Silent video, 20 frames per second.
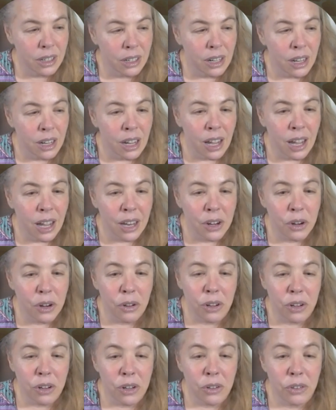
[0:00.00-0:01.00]
And you
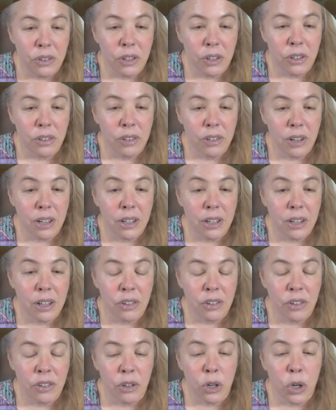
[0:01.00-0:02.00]
can use this technique
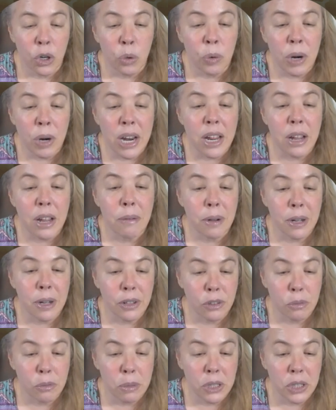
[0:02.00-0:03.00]
as a great way,
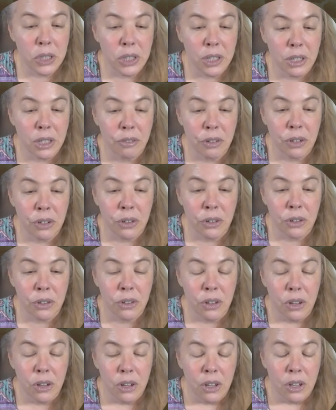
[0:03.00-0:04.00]
especially if you're
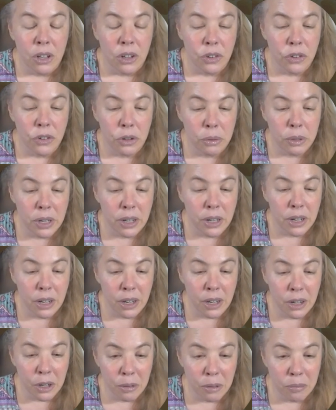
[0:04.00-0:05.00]
doing
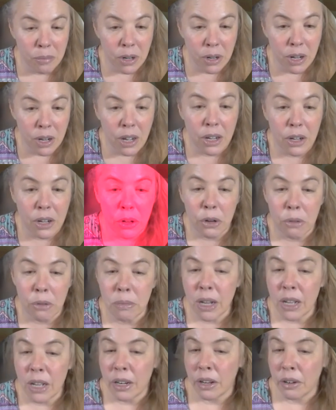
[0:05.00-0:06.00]
cut comb
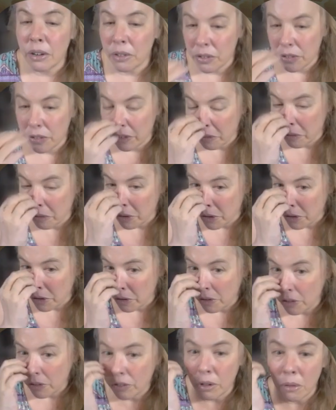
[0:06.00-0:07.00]
honey or you're
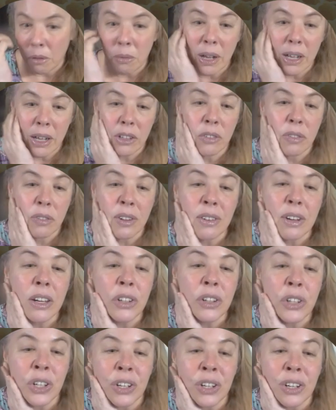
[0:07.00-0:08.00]
using wax
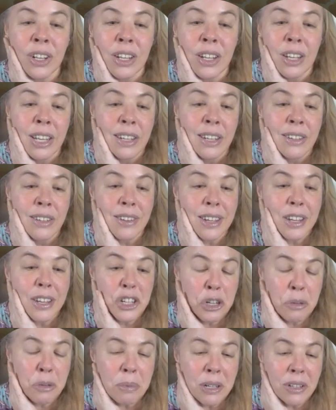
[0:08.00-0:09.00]
foundation, to get
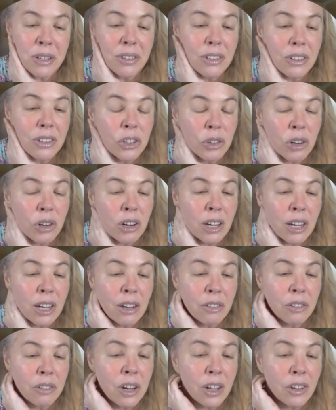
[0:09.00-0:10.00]
your bees to draw out
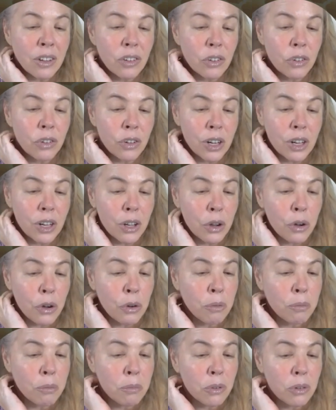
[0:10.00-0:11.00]
nice straight
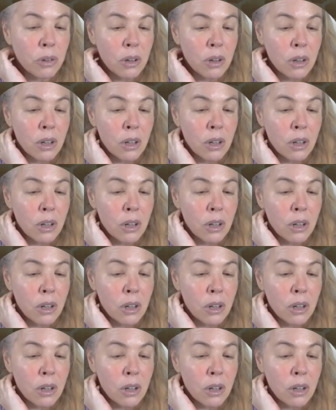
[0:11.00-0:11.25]
combs.